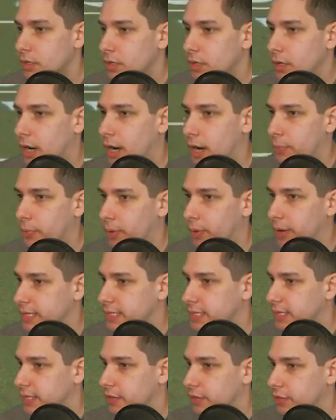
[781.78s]
All right,
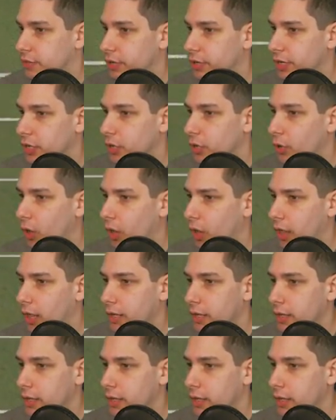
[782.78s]
boys. Third and goal.